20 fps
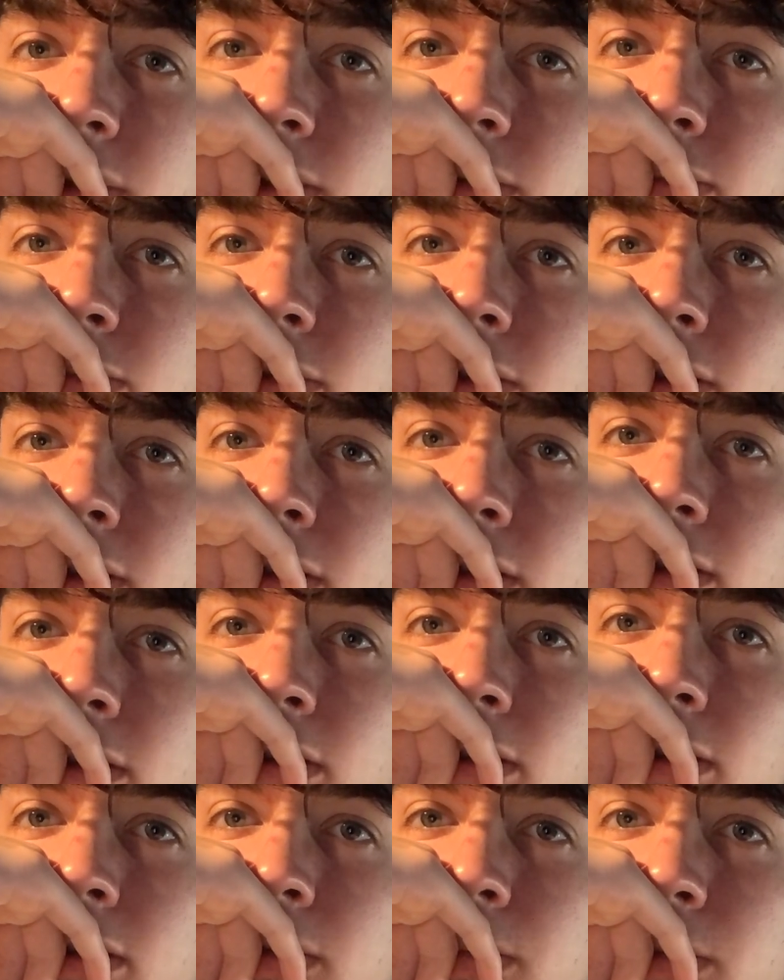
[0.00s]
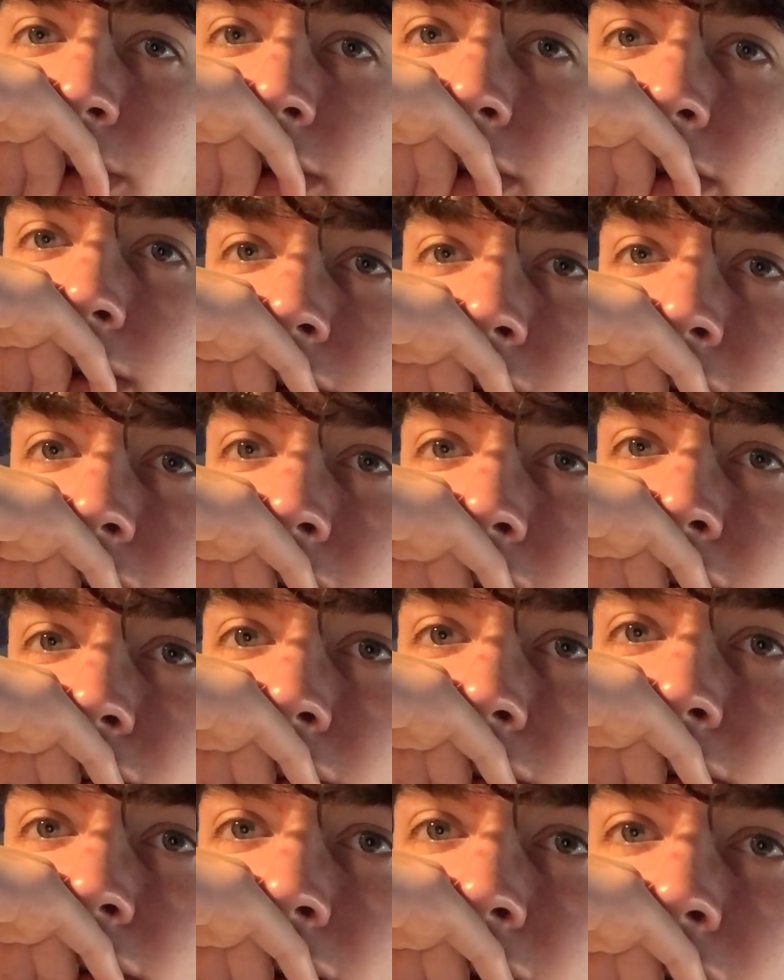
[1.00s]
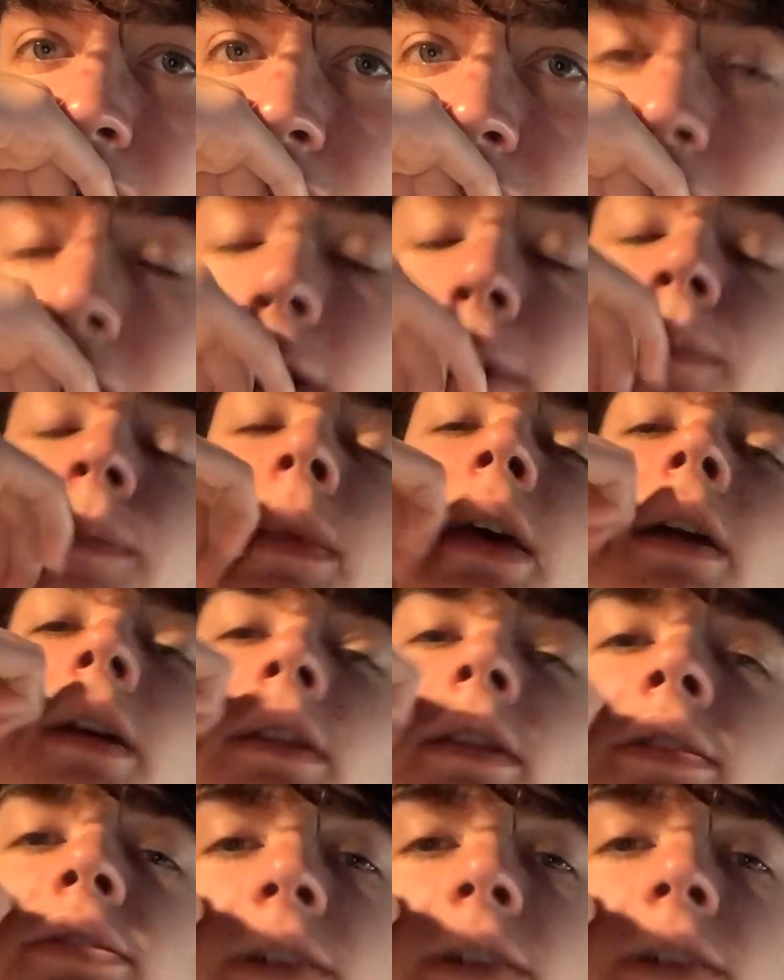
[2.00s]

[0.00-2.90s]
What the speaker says: completely in an opaque cover. Oh, dish